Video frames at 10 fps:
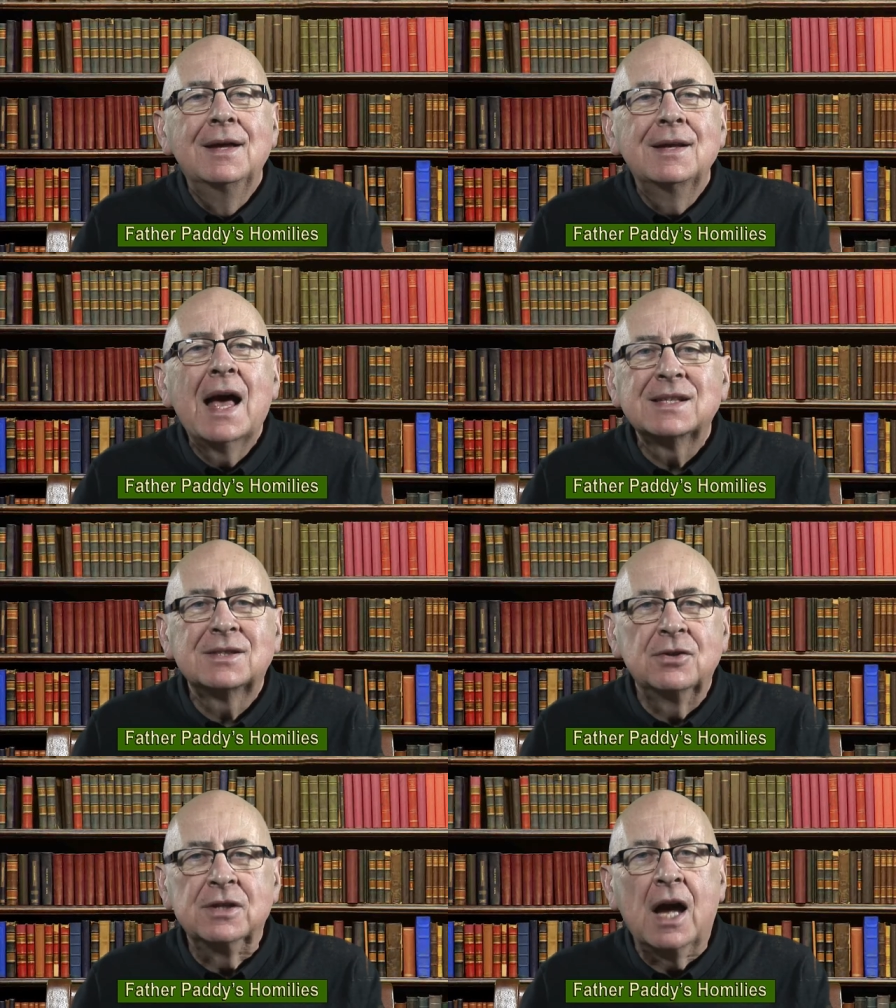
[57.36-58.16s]
Last
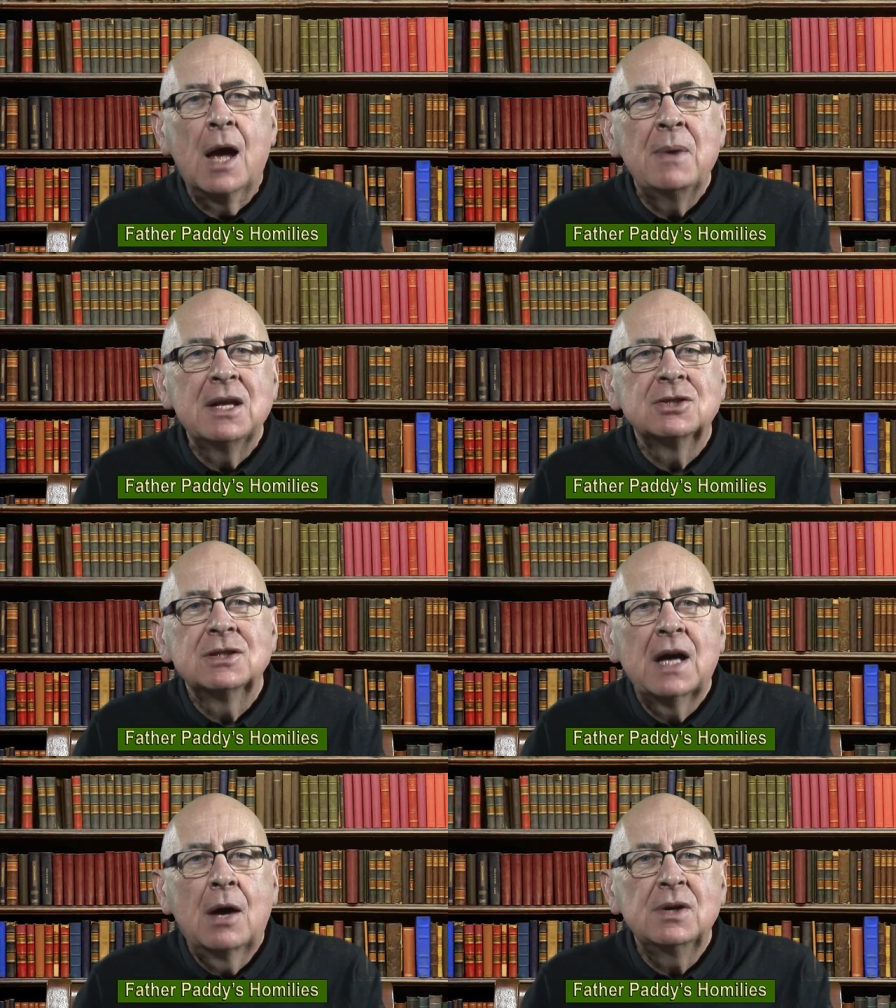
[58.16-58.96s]
Sunday, I
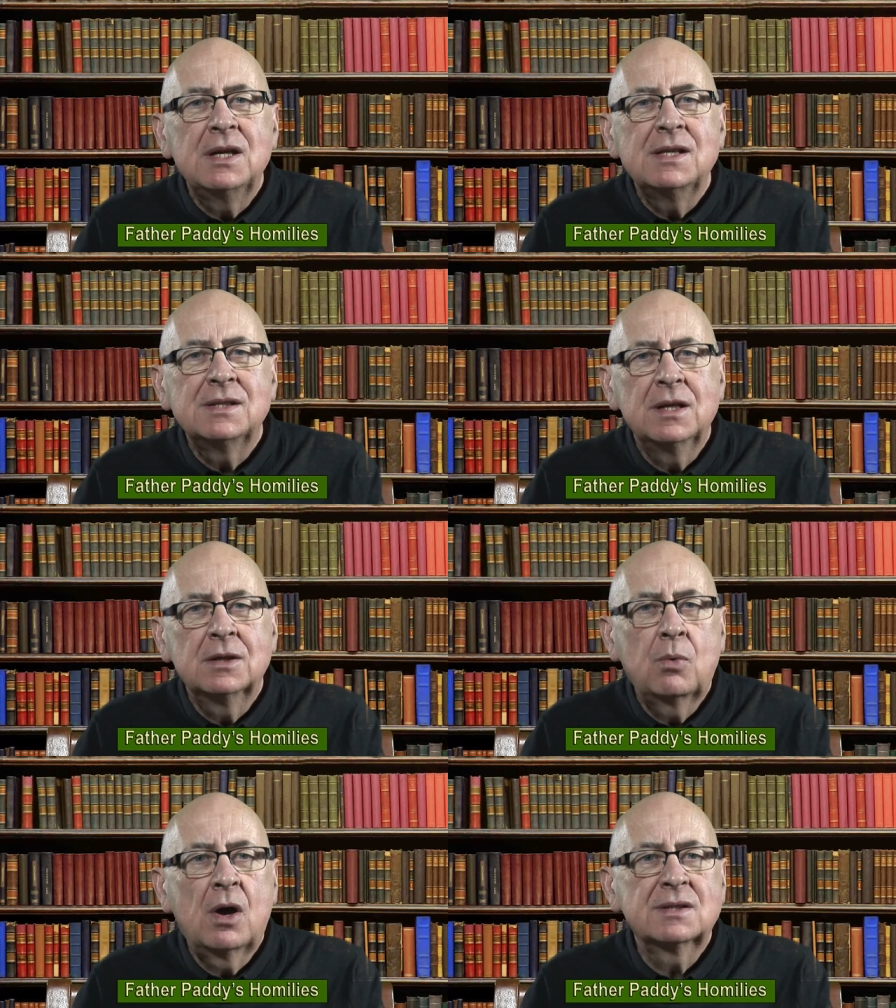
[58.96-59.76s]
mentioned how easy
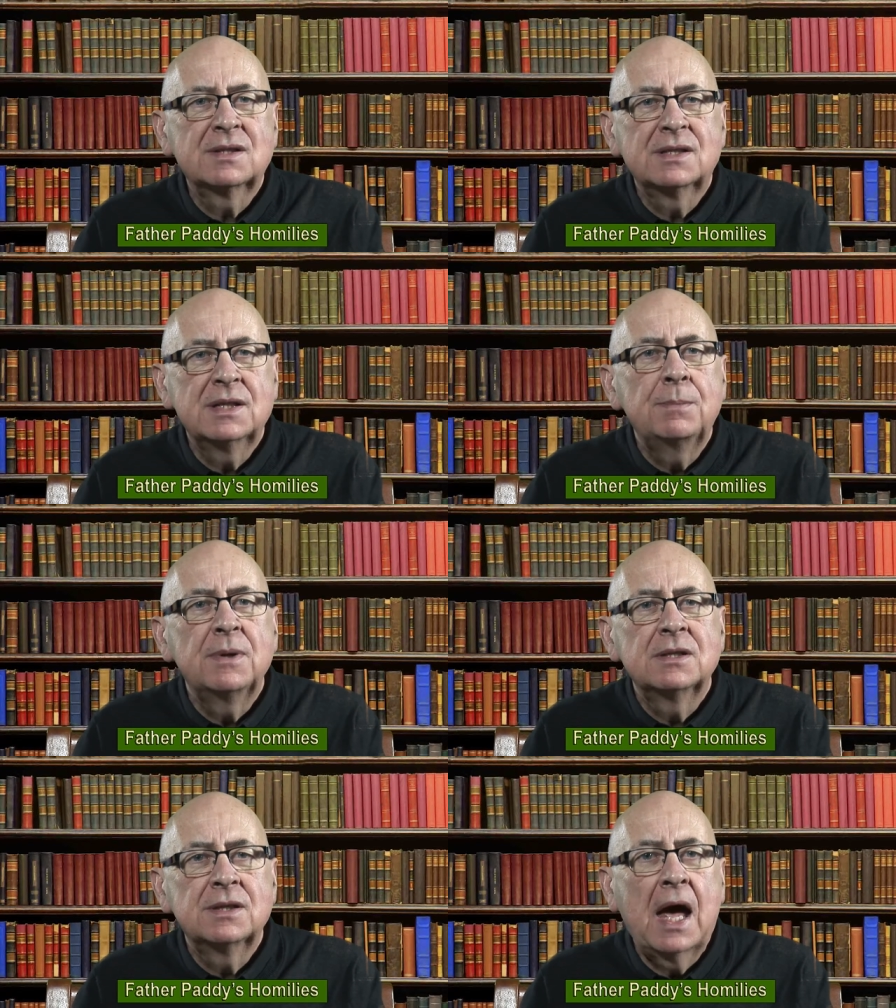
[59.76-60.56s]
it was to slip
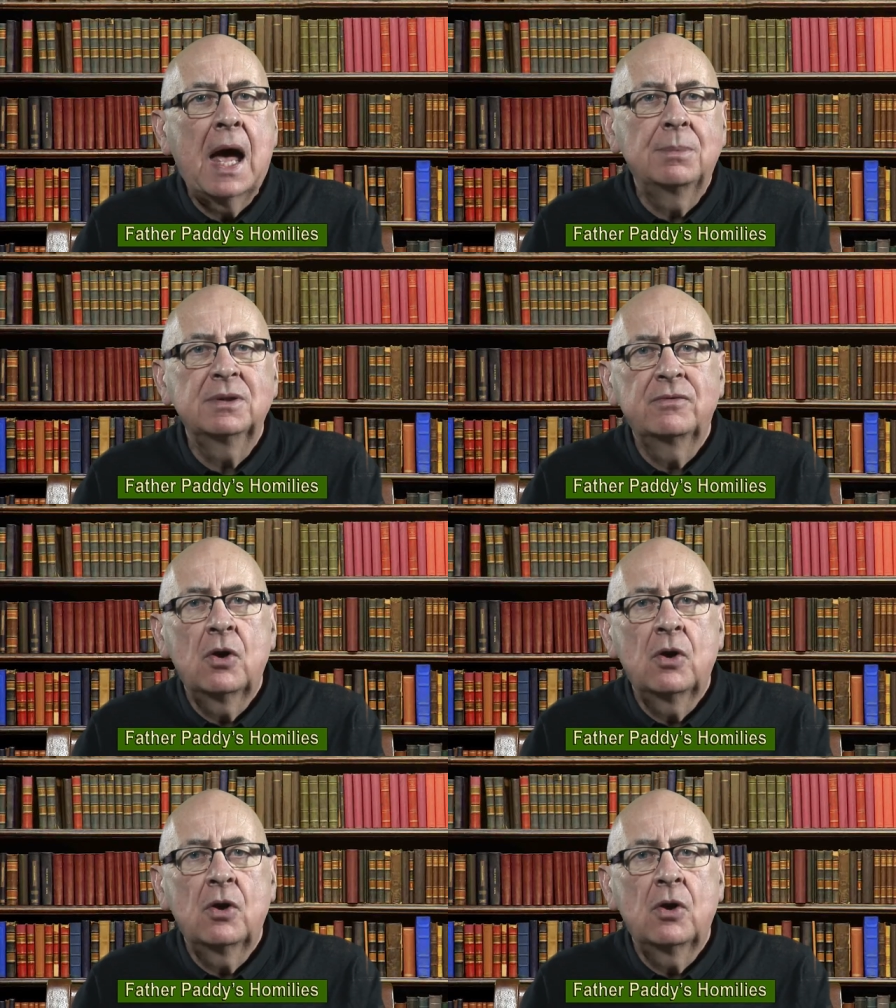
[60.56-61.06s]
into the habit of